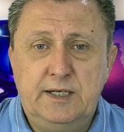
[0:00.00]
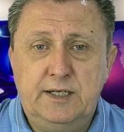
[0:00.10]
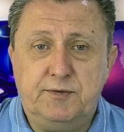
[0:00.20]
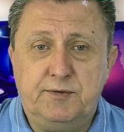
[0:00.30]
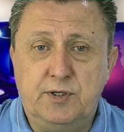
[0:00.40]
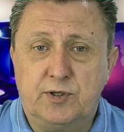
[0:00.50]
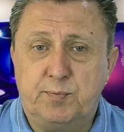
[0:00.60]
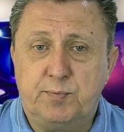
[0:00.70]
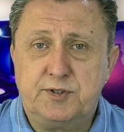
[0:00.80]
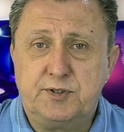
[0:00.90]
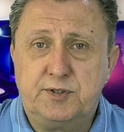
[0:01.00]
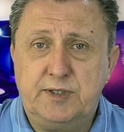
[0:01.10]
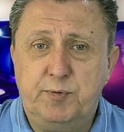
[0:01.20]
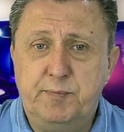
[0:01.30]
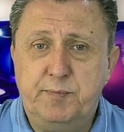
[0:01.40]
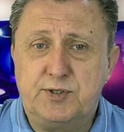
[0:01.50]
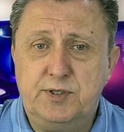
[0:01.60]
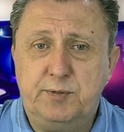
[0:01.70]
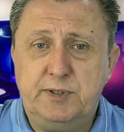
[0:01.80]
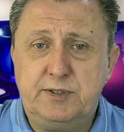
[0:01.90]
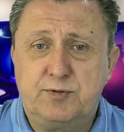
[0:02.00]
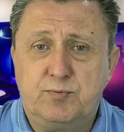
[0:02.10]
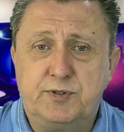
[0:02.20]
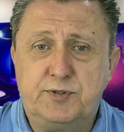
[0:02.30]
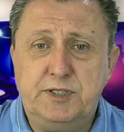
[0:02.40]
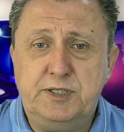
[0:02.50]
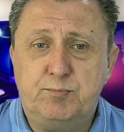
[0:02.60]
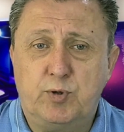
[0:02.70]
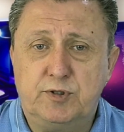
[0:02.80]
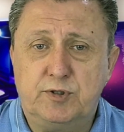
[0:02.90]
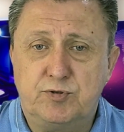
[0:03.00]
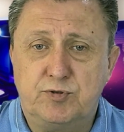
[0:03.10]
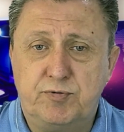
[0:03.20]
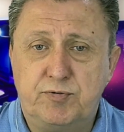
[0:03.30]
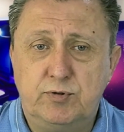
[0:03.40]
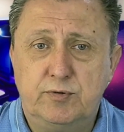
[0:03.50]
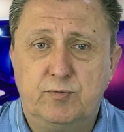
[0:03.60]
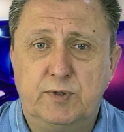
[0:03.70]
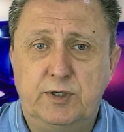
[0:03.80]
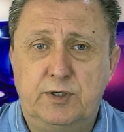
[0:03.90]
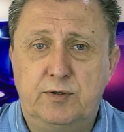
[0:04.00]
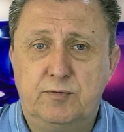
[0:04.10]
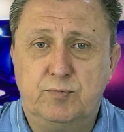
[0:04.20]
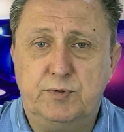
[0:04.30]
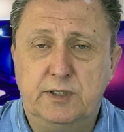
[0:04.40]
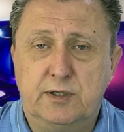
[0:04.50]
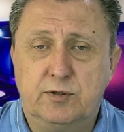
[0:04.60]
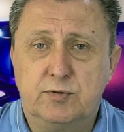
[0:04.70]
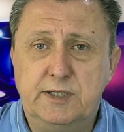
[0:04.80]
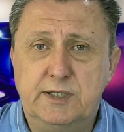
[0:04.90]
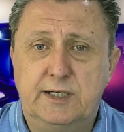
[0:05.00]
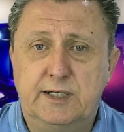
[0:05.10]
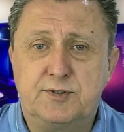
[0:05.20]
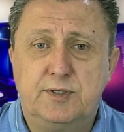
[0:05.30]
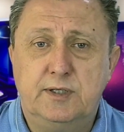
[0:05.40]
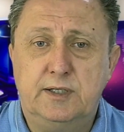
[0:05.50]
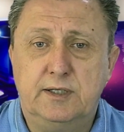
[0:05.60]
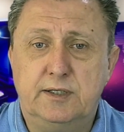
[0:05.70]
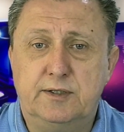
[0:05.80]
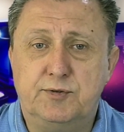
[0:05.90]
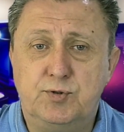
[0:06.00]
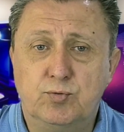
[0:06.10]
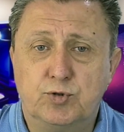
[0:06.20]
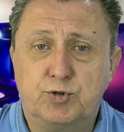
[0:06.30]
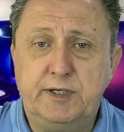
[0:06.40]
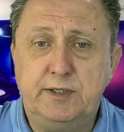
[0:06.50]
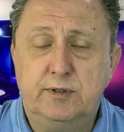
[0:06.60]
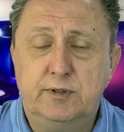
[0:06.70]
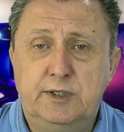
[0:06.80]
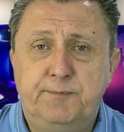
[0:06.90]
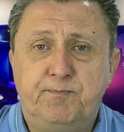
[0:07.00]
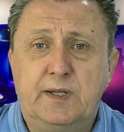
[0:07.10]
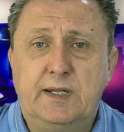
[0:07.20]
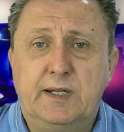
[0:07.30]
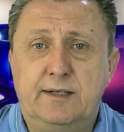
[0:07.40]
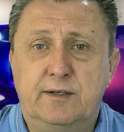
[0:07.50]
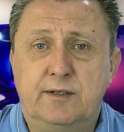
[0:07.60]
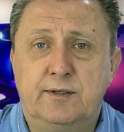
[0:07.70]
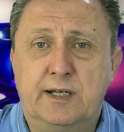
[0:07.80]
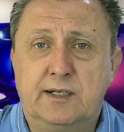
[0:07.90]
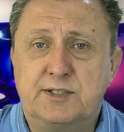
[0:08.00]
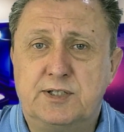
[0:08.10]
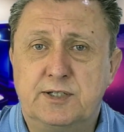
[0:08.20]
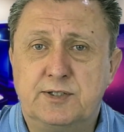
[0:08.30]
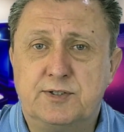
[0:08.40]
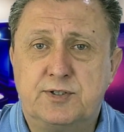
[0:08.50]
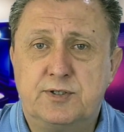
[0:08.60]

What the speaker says: The other part that we mentioned a bit was the profit retriever, where we are looking at dual trader, and Alex has